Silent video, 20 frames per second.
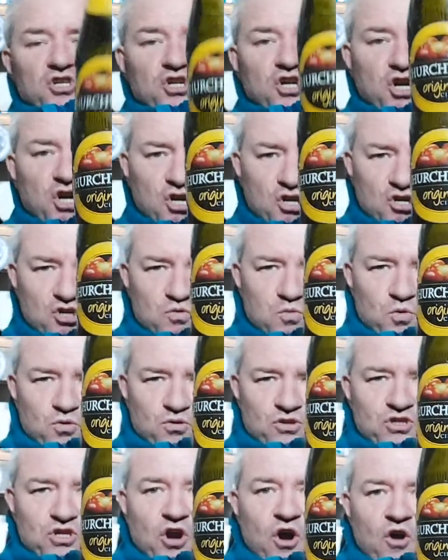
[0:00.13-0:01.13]

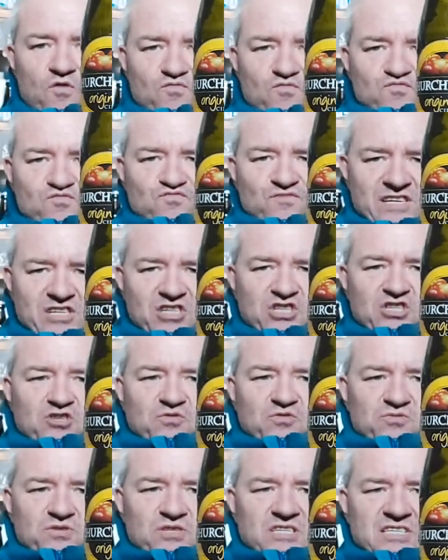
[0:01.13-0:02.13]
Churchwards
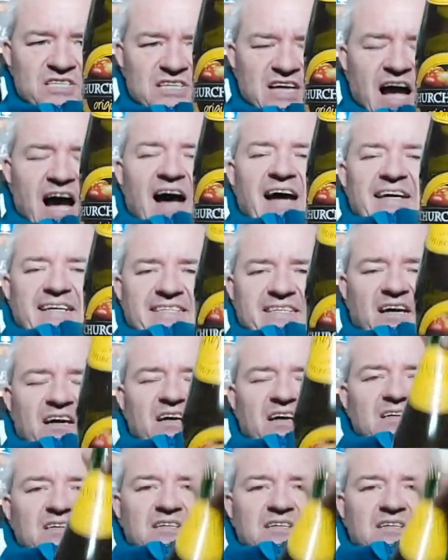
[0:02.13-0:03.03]
Original Cider,